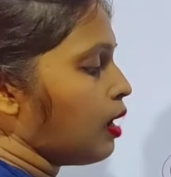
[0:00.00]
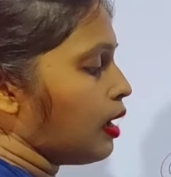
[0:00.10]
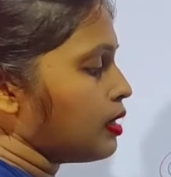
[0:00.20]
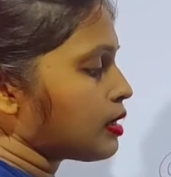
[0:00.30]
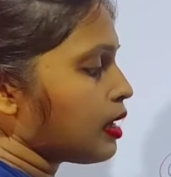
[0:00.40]

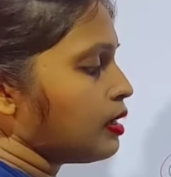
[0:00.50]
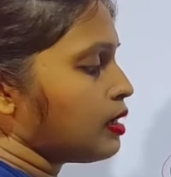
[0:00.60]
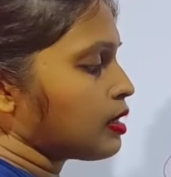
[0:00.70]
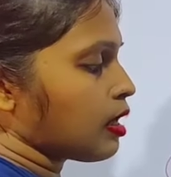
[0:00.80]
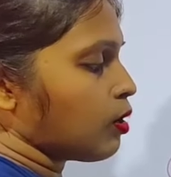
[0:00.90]
inside
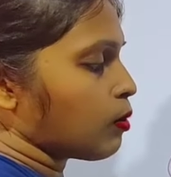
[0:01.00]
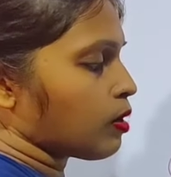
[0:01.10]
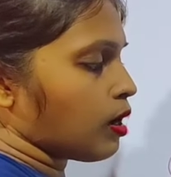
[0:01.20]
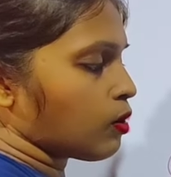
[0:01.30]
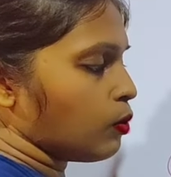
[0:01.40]
this
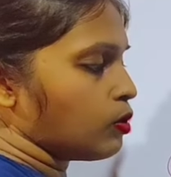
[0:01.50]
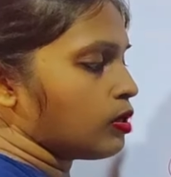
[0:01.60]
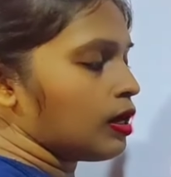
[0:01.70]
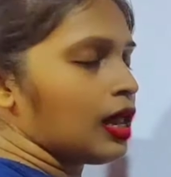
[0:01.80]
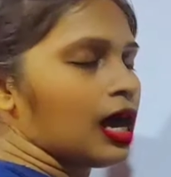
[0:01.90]
cocoon,
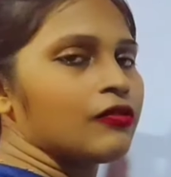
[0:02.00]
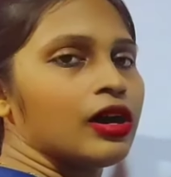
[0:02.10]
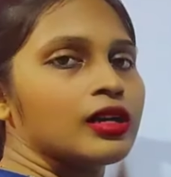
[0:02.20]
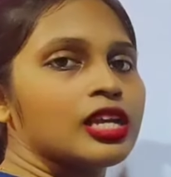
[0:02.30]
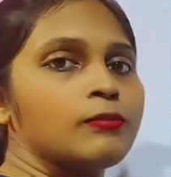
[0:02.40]
the
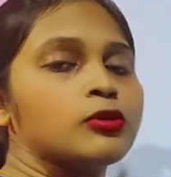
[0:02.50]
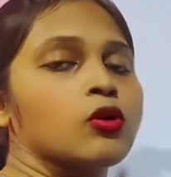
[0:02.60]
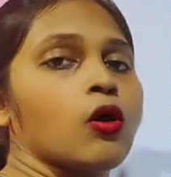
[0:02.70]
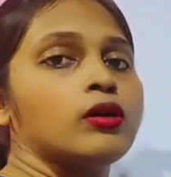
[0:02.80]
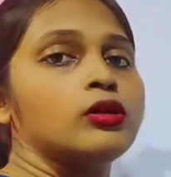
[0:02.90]
larva keeps
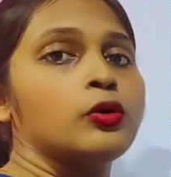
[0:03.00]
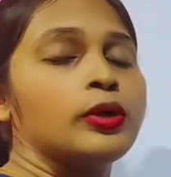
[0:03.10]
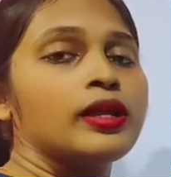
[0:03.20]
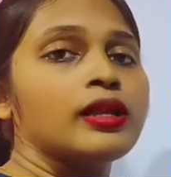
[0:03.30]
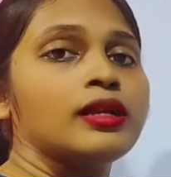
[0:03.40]
on
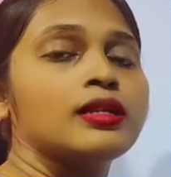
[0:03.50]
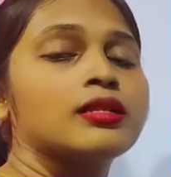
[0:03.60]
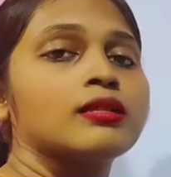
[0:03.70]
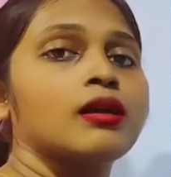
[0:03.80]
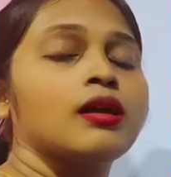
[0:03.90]
doing
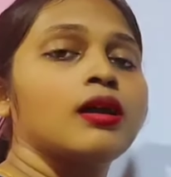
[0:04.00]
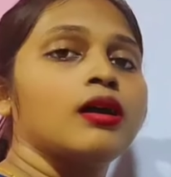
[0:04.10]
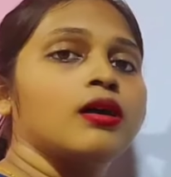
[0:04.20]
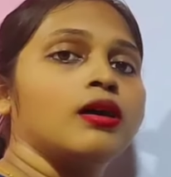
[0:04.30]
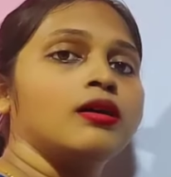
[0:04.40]
its
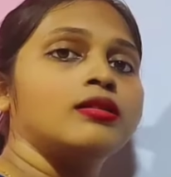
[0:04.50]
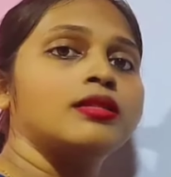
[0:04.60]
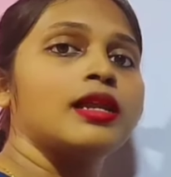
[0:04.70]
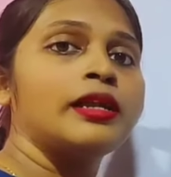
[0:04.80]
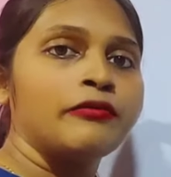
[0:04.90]

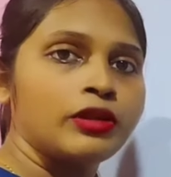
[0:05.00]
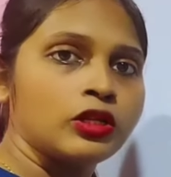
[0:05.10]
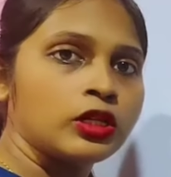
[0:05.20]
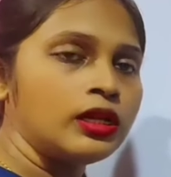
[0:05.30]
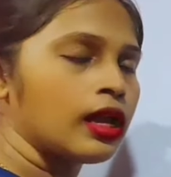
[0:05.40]
cell
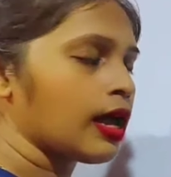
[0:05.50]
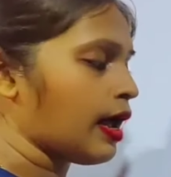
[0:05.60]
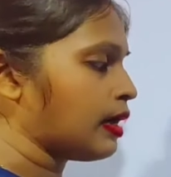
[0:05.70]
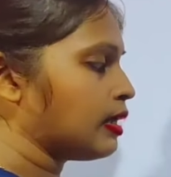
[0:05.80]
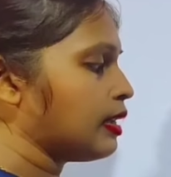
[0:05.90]
division,
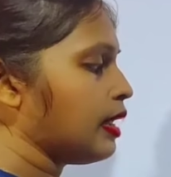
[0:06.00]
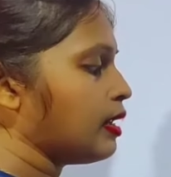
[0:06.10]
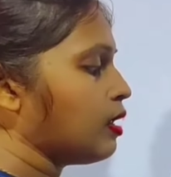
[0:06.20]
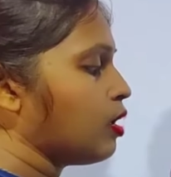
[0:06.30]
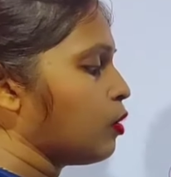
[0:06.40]
and
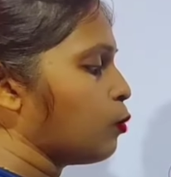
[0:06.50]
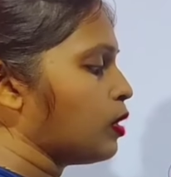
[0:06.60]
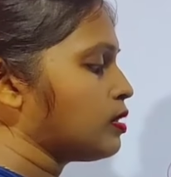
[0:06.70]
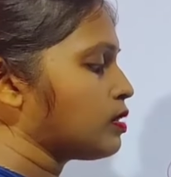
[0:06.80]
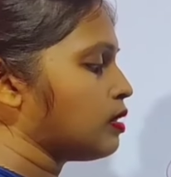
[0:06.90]
then
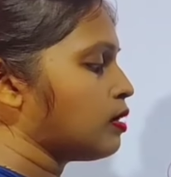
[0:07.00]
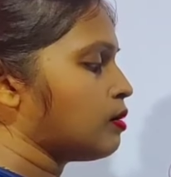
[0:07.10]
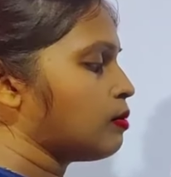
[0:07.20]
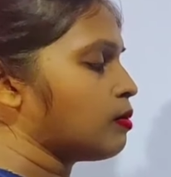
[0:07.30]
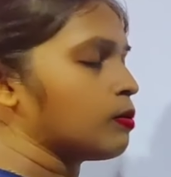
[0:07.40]
once
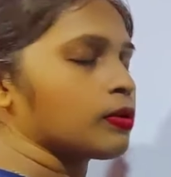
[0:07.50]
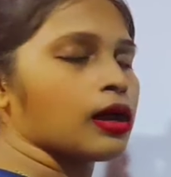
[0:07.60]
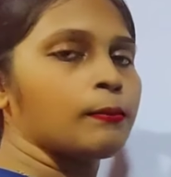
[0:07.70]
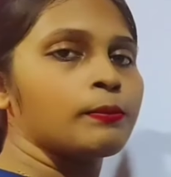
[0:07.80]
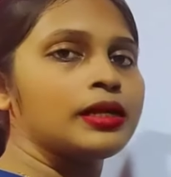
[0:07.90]
the
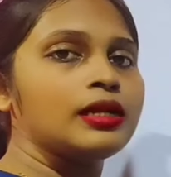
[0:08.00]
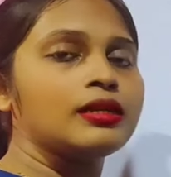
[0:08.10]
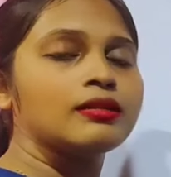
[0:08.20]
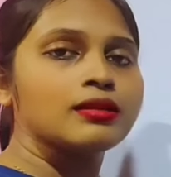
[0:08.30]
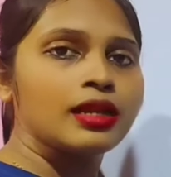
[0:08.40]

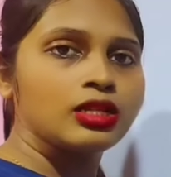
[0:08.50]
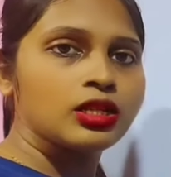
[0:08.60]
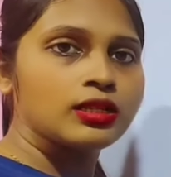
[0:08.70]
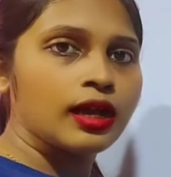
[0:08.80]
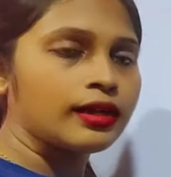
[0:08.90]
complete stage
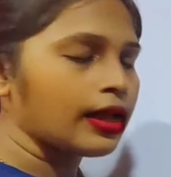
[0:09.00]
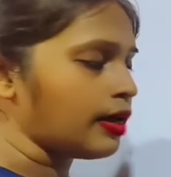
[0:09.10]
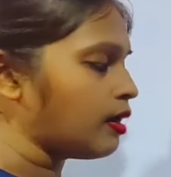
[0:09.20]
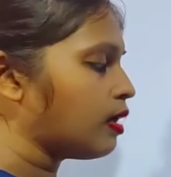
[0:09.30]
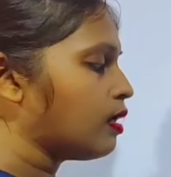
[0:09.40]
is
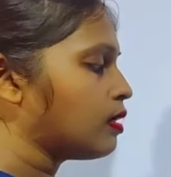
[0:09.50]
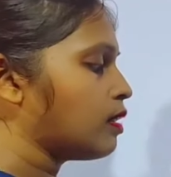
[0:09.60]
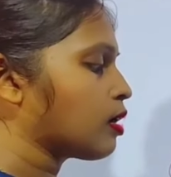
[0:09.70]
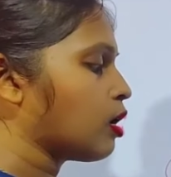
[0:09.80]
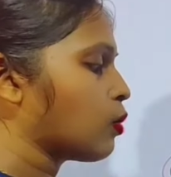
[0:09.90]
attained,
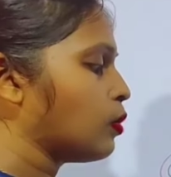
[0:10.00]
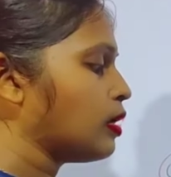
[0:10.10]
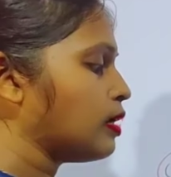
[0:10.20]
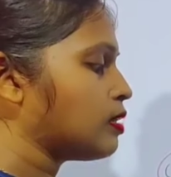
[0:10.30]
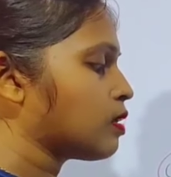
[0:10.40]
the cocoon
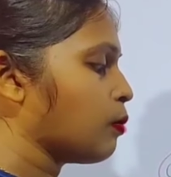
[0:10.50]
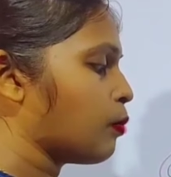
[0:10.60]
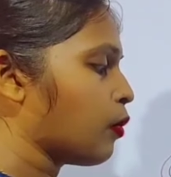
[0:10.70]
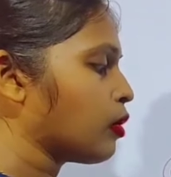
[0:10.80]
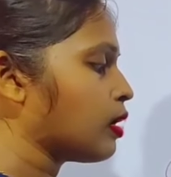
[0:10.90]
is
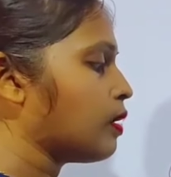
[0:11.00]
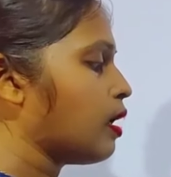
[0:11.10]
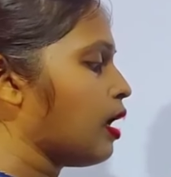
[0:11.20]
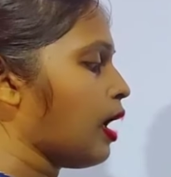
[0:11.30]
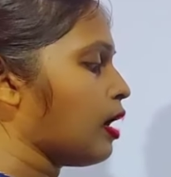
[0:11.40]
broken,
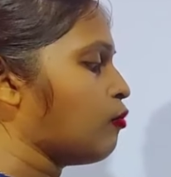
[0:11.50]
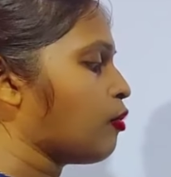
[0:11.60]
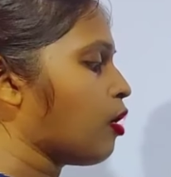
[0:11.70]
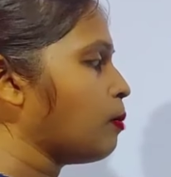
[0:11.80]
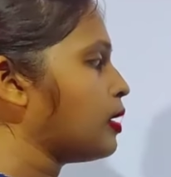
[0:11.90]
and
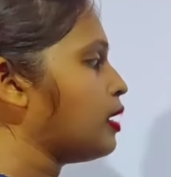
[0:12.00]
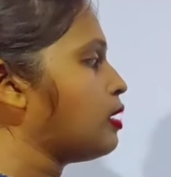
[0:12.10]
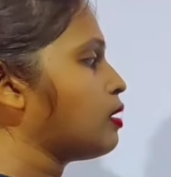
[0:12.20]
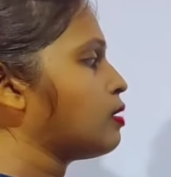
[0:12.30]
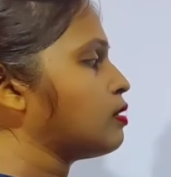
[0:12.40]
from
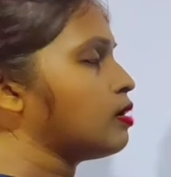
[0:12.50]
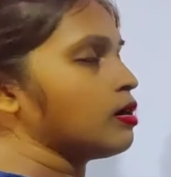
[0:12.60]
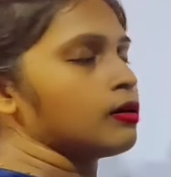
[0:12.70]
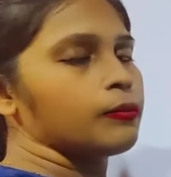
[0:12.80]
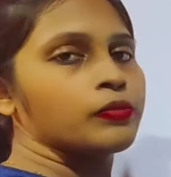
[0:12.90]
it the